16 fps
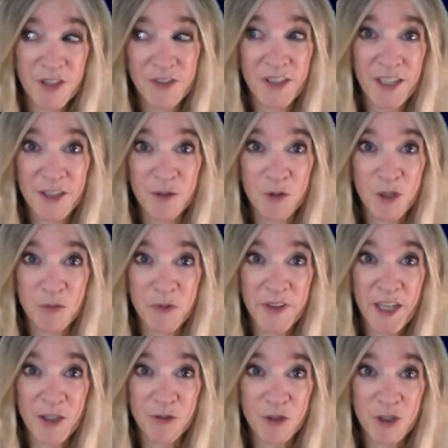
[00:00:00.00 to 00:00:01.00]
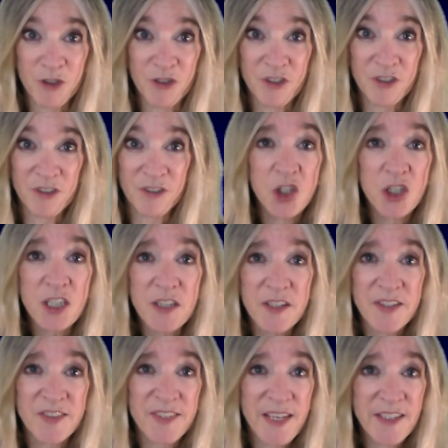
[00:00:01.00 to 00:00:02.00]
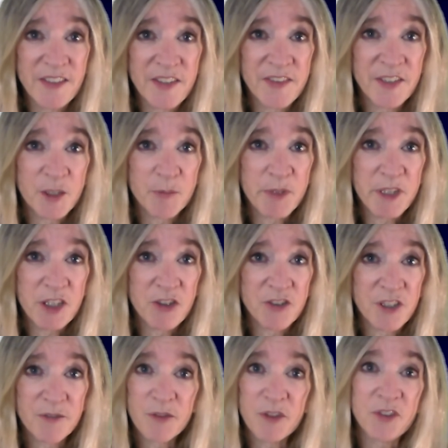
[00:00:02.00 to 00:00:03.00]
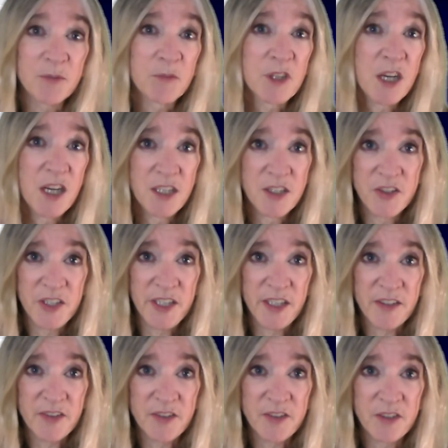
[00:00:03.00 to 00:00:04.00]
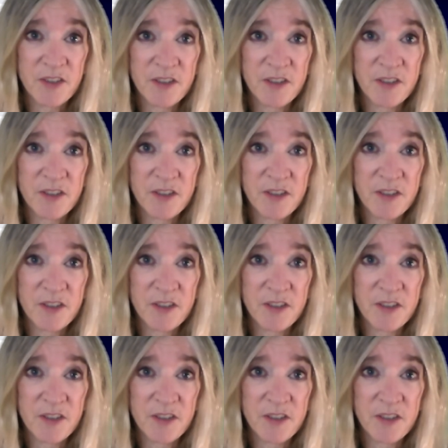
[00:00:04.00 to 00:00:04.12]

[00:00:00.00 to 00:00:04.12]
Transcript: There's another word with that root. Look at the sentence it appears in for some context.